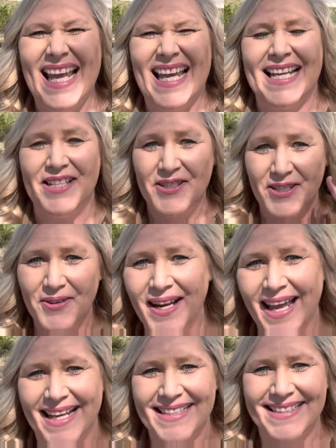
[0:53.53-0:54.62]
in 2
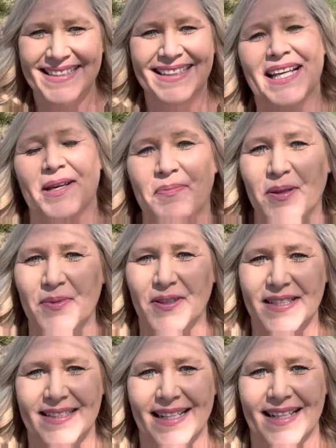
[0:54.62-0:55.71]
days at Biltmore
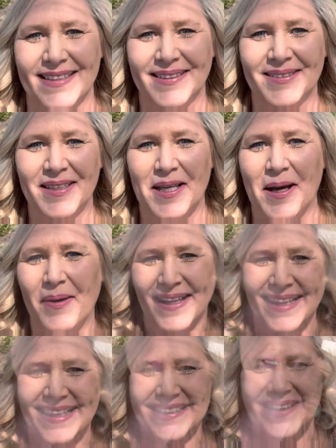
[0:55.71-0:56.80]
Estate. Come on,
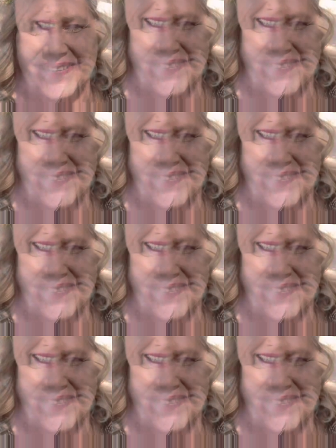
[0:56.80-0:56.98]
let's go.